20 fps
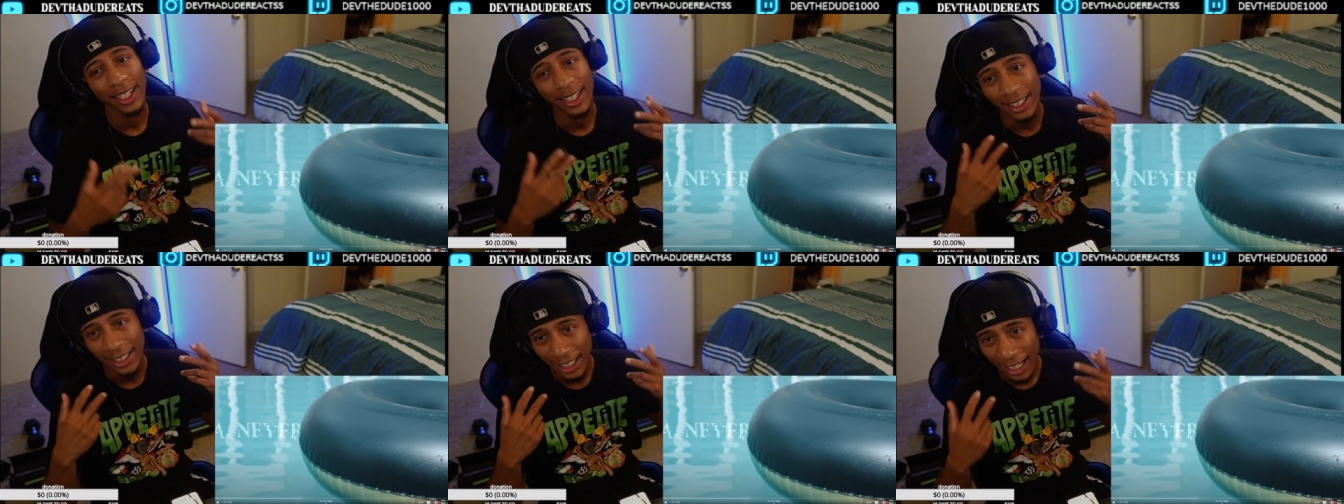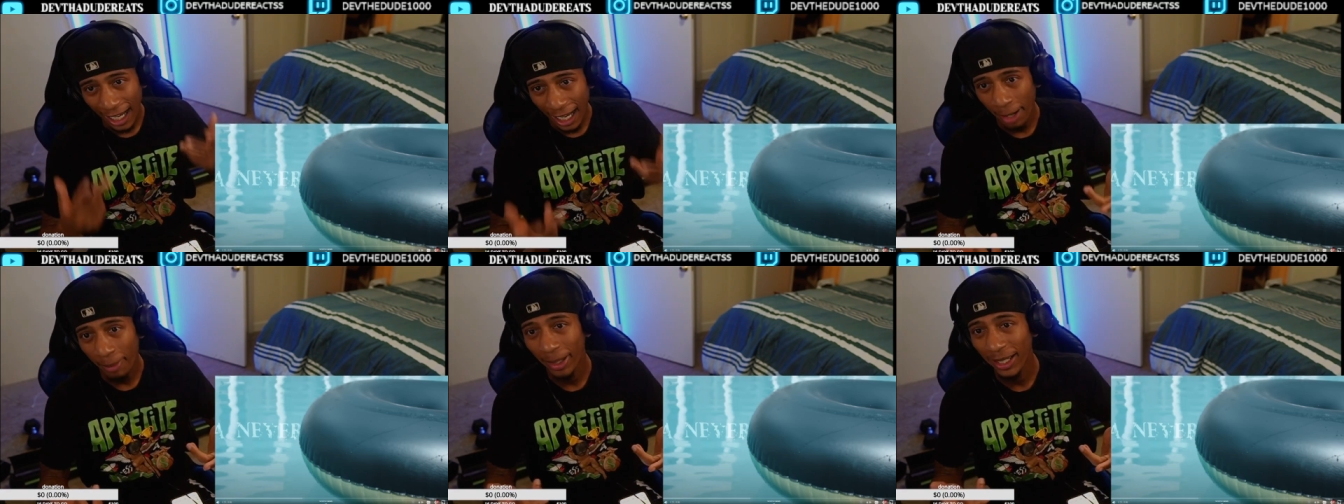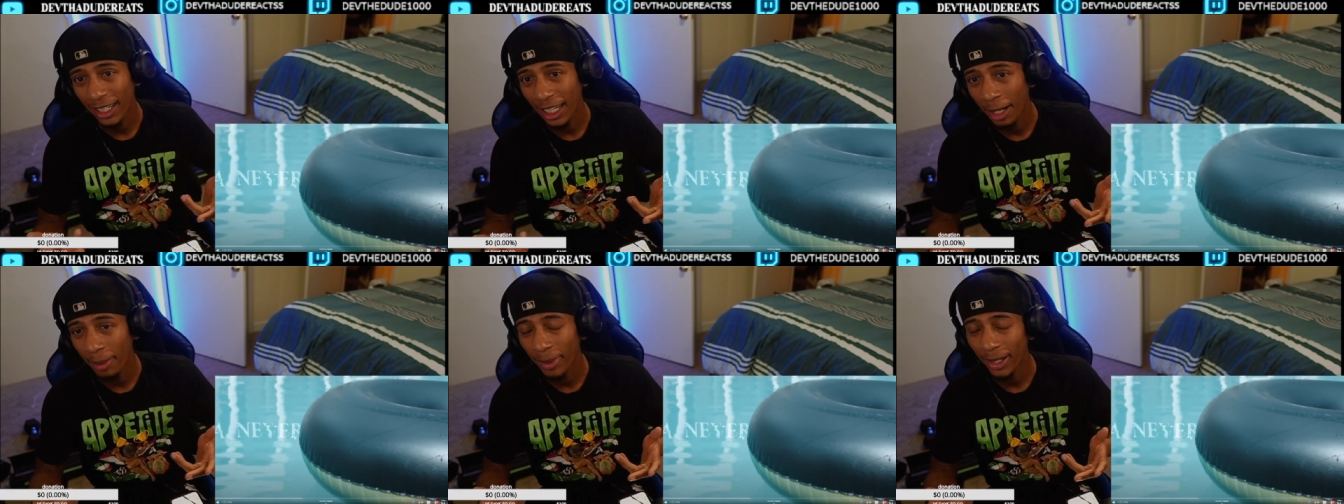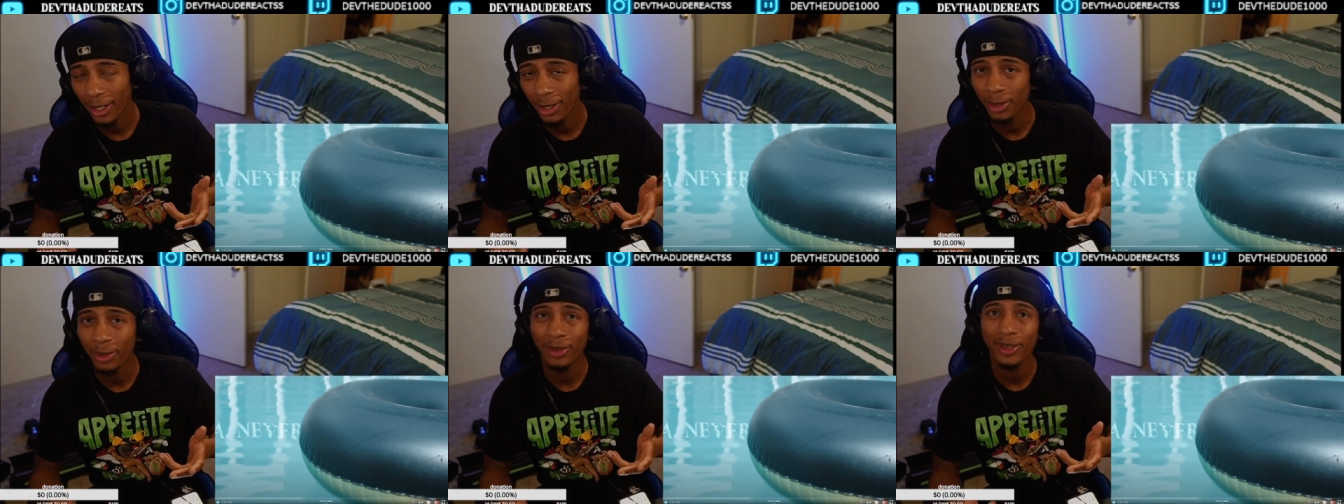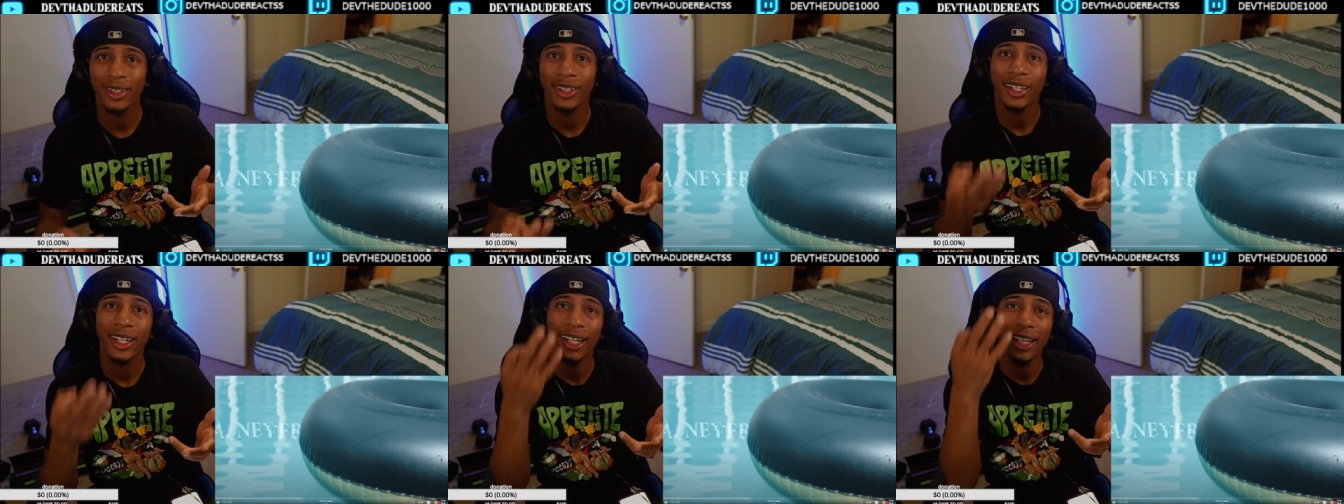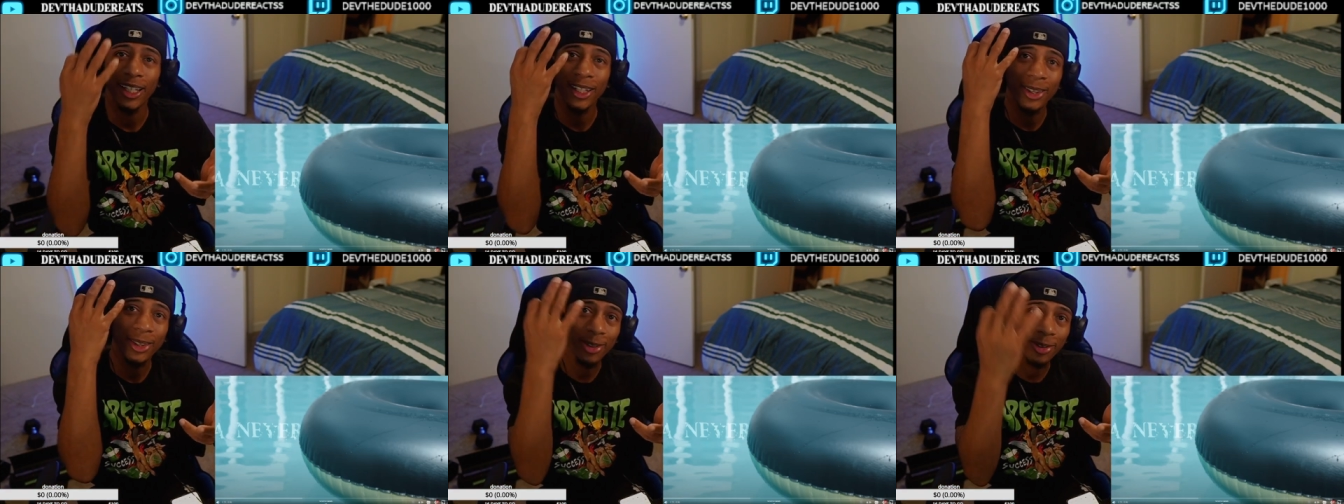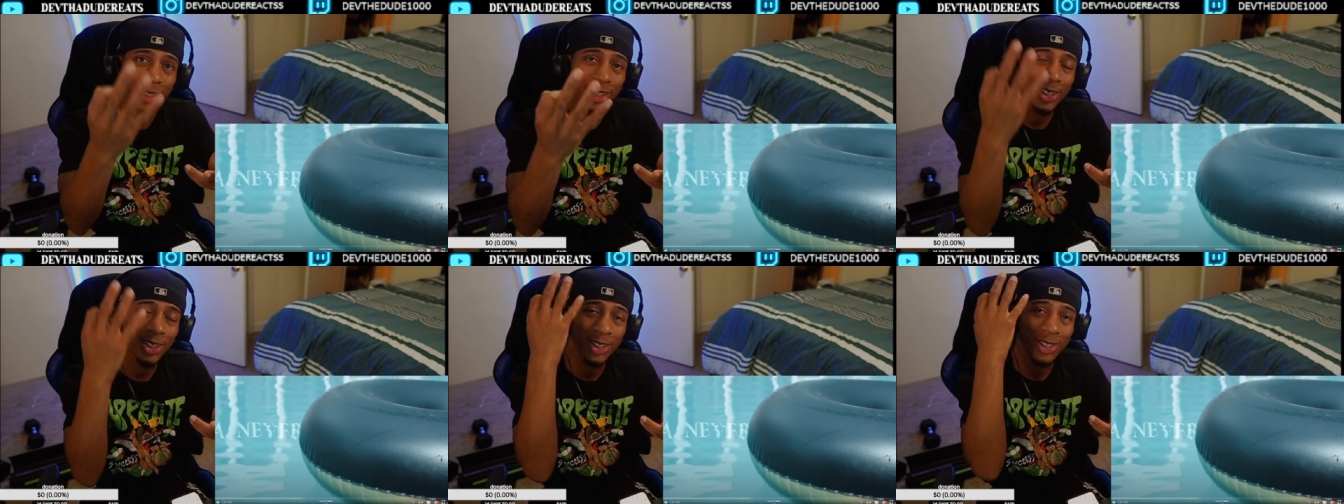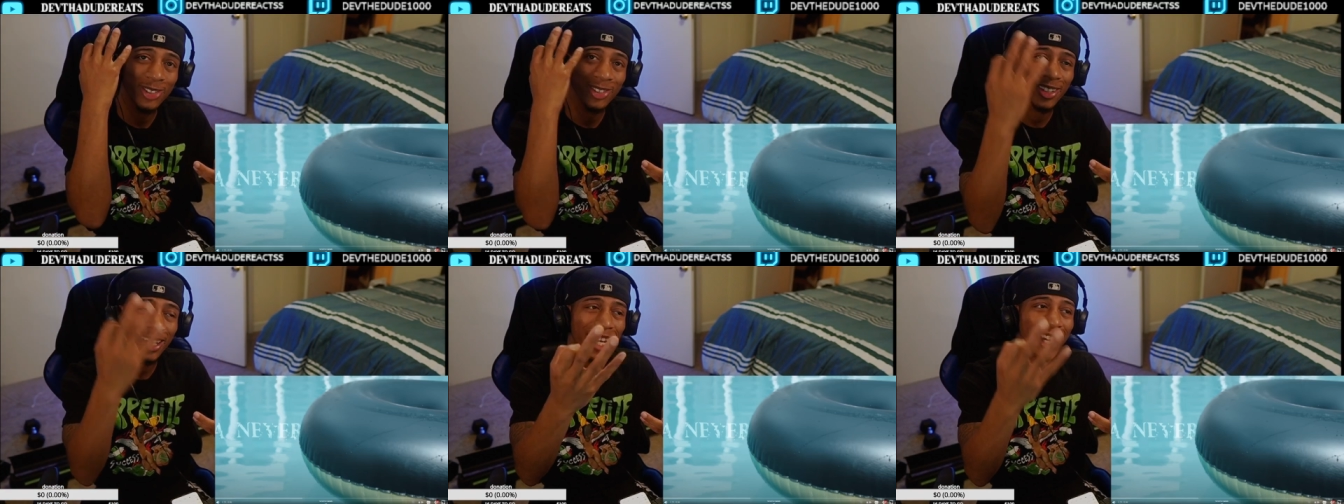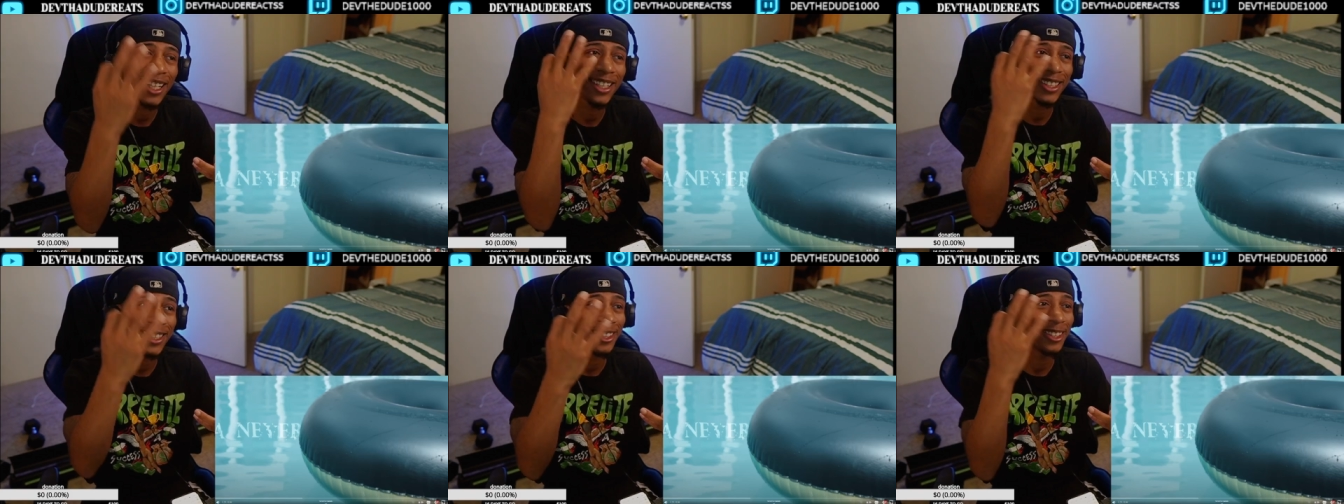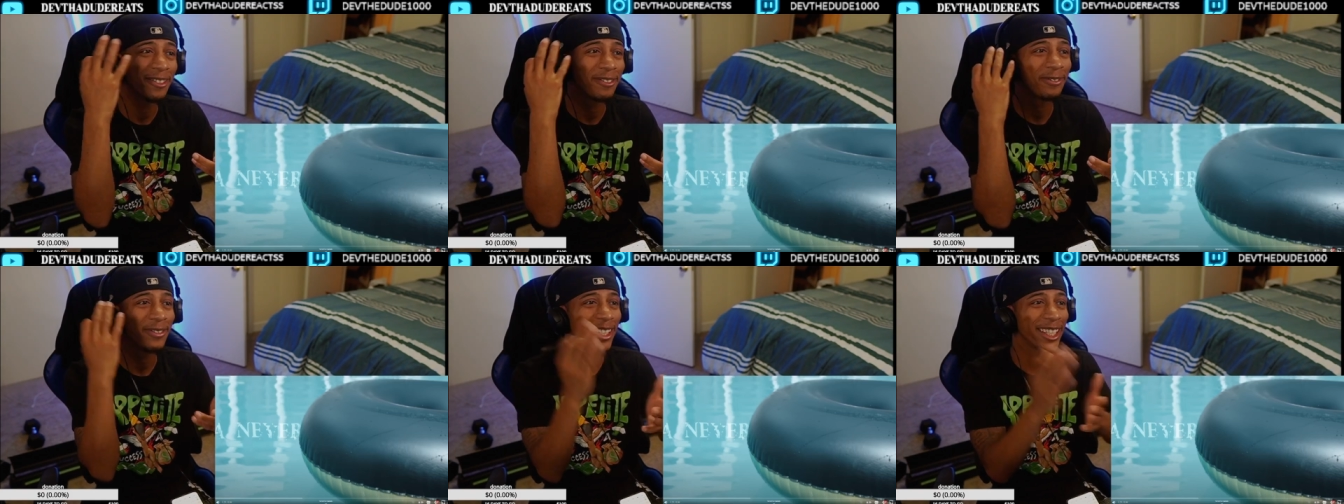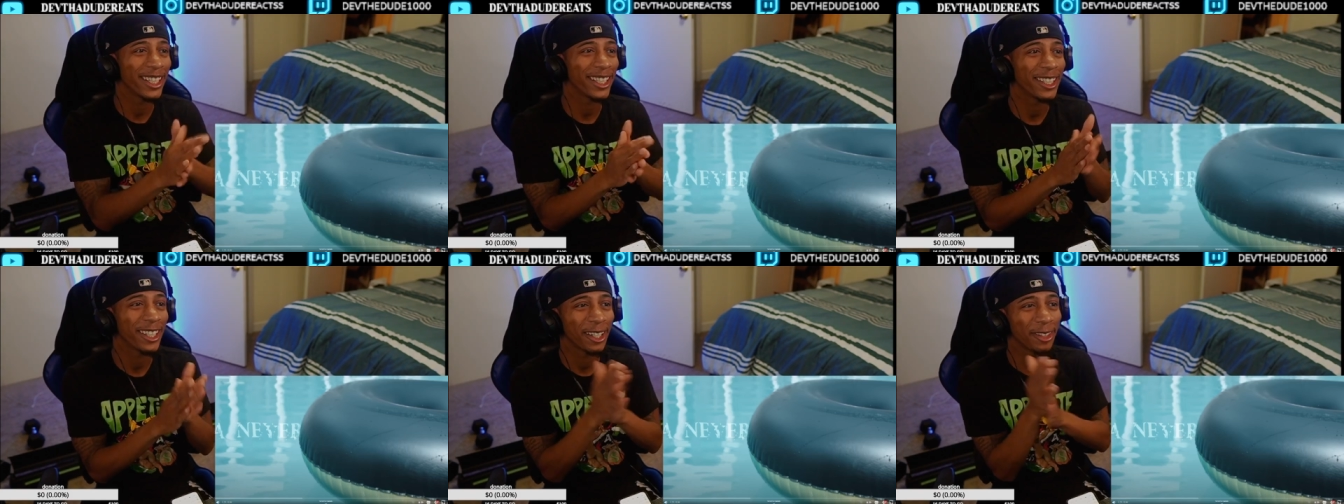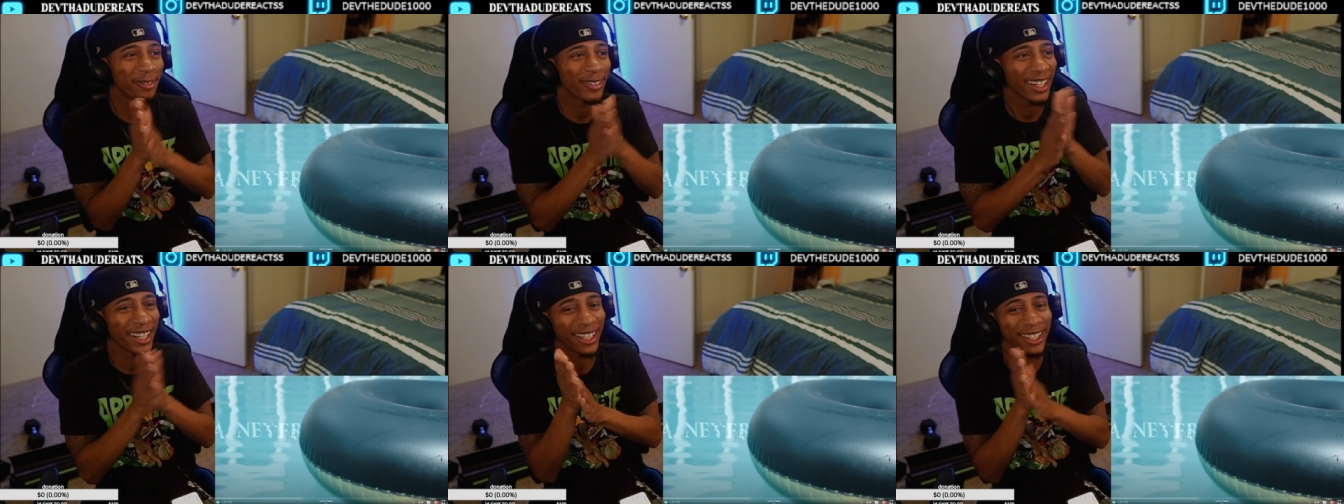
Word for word: comment down below, and 3 subscribe to the video, man.